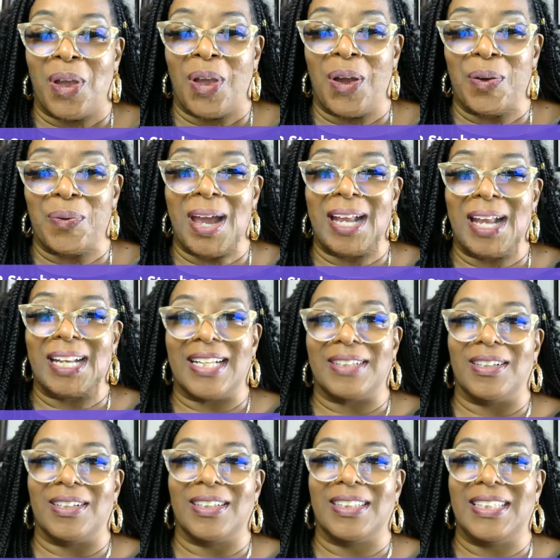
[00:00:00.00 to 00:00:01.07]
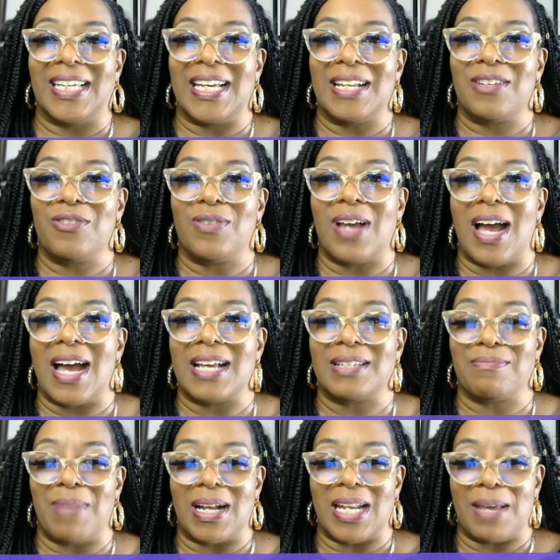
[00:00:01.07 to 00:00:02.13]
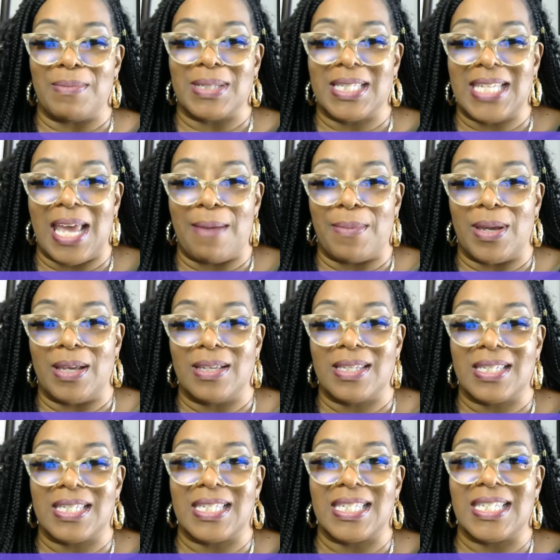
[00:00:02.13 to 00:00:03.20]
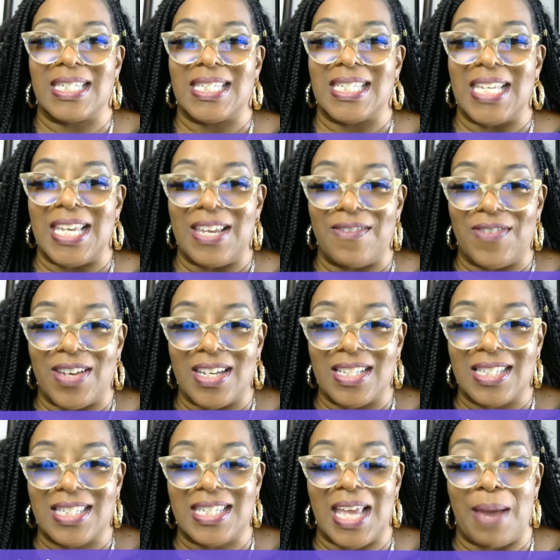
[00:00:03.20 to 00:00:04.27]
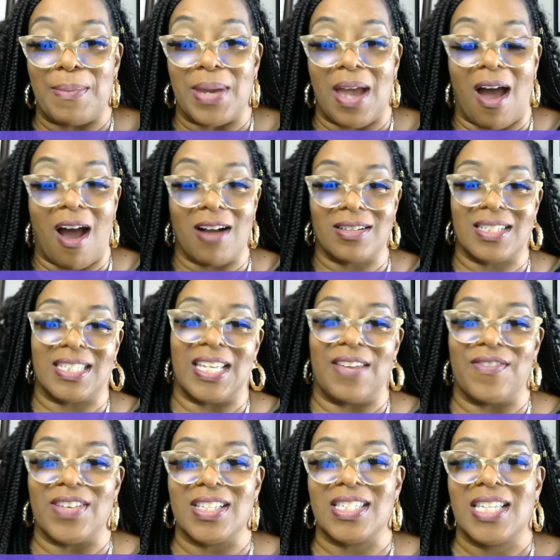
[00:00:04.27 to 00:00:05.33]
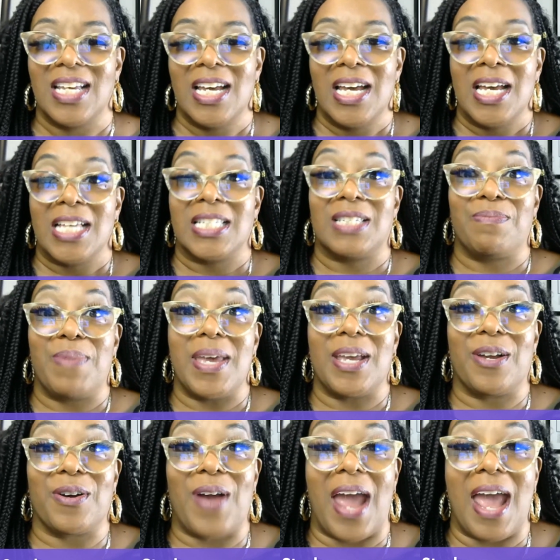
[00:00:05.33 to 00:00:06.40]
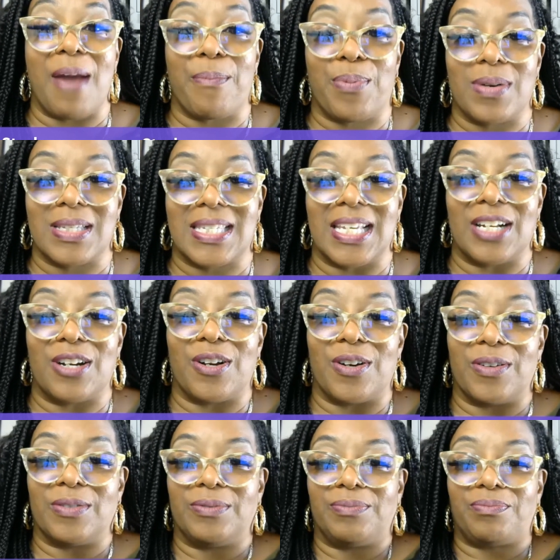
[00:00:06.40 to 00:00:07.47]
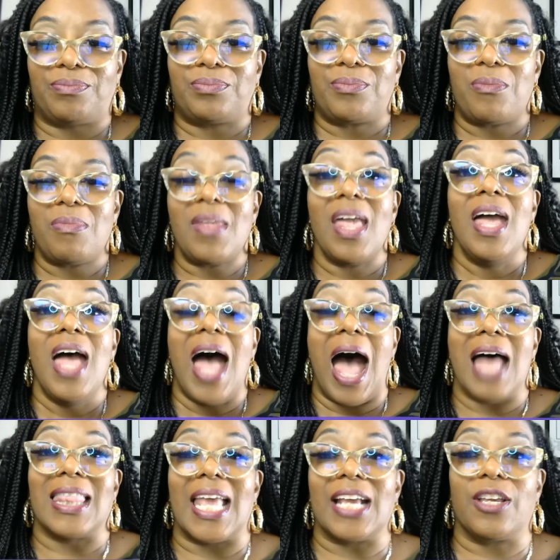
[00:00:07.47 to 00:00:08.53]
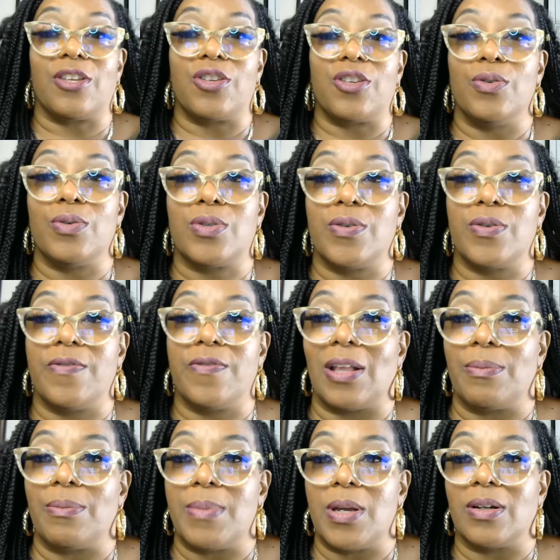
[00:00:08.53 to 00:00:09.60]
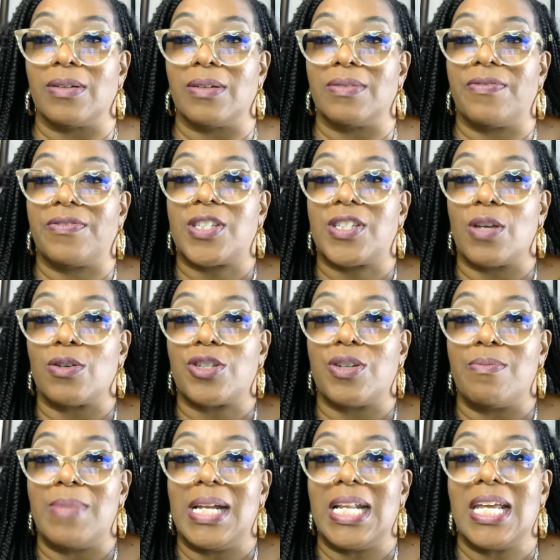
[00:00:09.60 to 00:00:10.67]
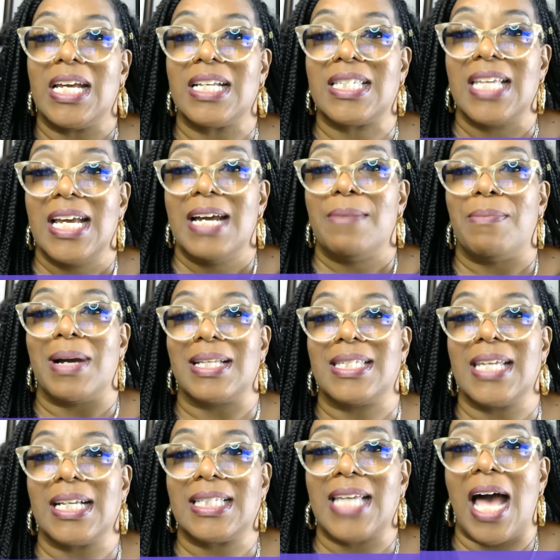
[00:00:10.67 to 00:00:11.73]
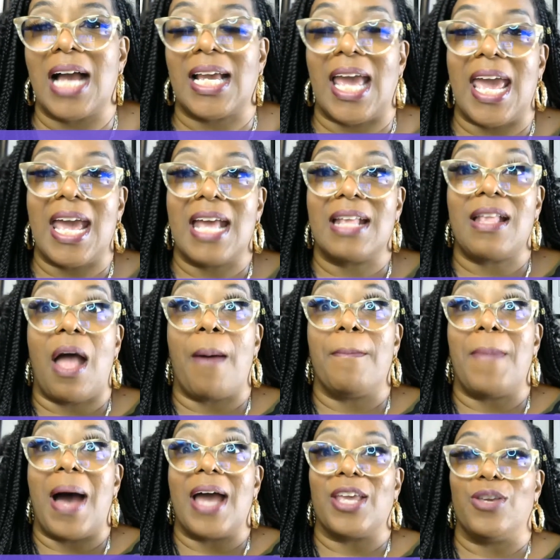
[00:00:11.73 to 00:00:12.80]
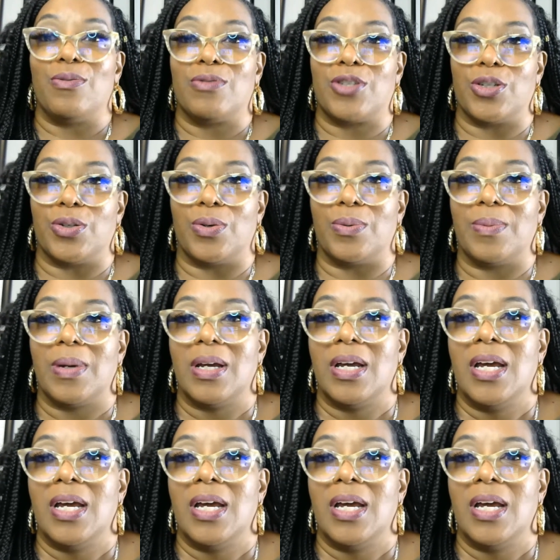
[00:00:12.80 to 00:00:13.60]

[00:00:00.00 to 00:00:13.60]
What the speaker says: All right. Again, you guys, my name is Tammy Stevens, Tammy R. Stevens, speaker and presenter. I'd like you to follow me on social media, my TikTok and my YouTube.